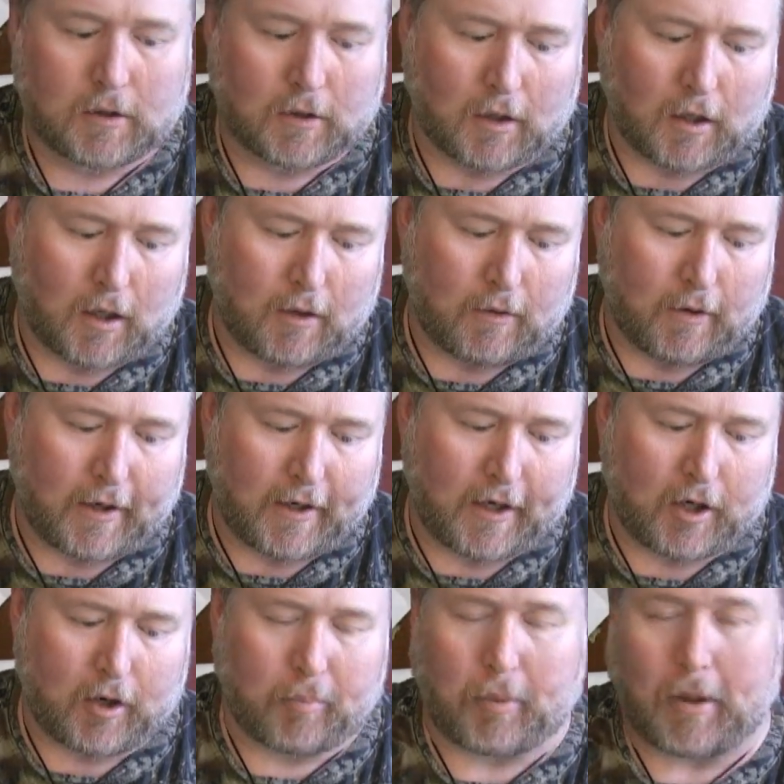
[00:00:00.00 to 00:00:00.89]
right
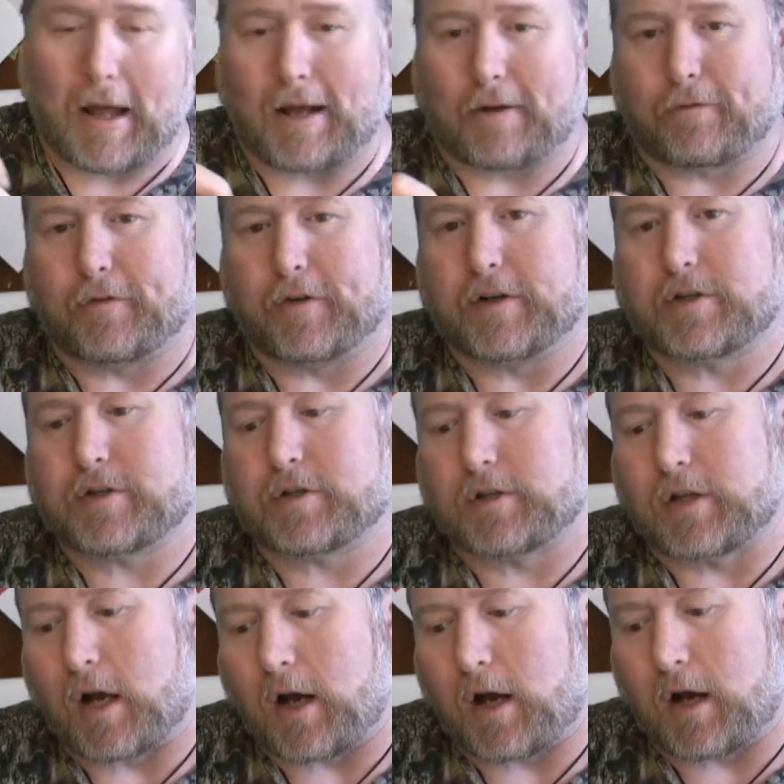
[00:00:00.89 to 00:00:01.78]
here, blackfish,
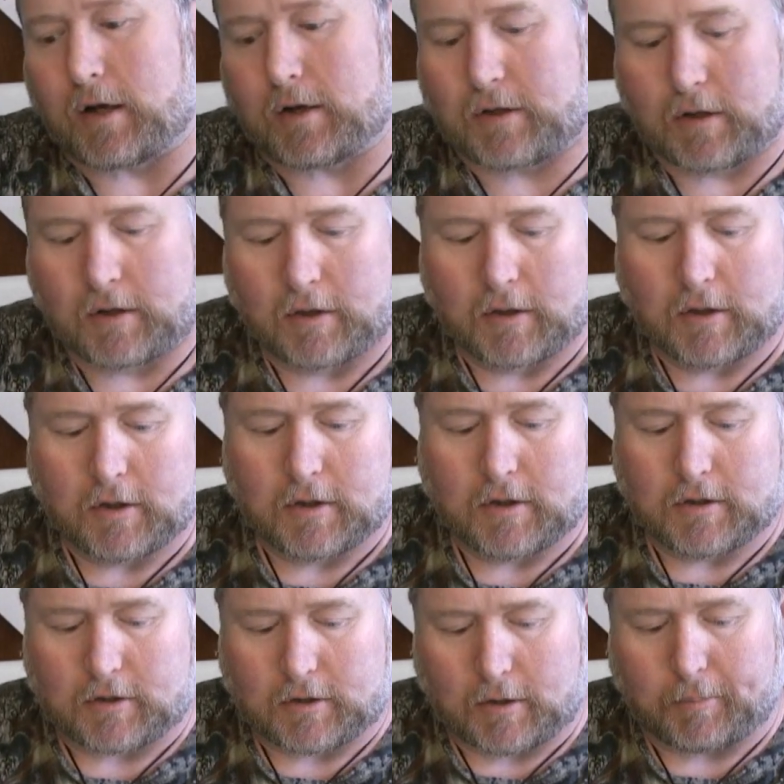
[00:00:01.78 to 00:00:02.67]
tog,
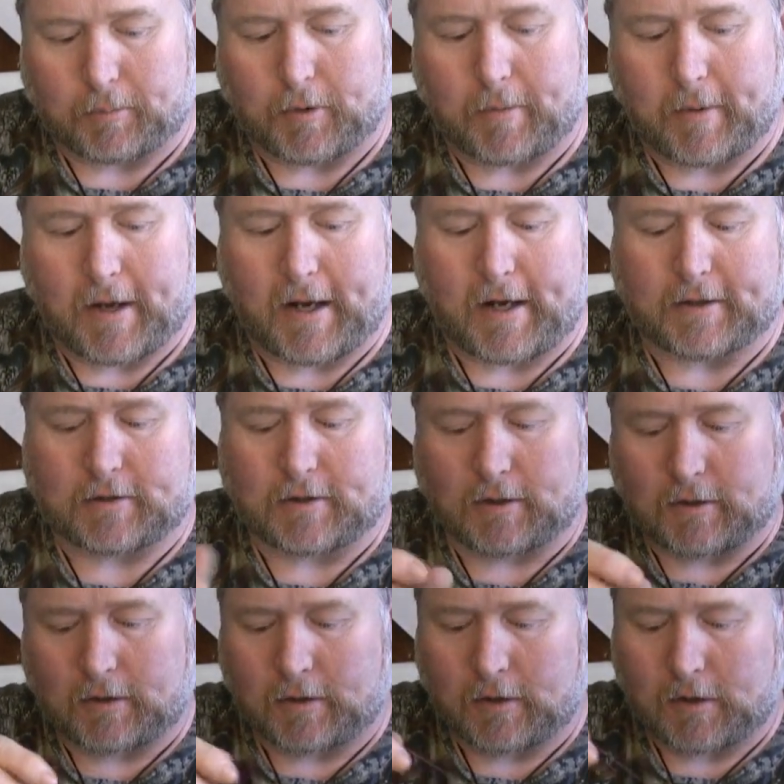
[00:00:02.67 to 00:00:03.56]
slippery bass.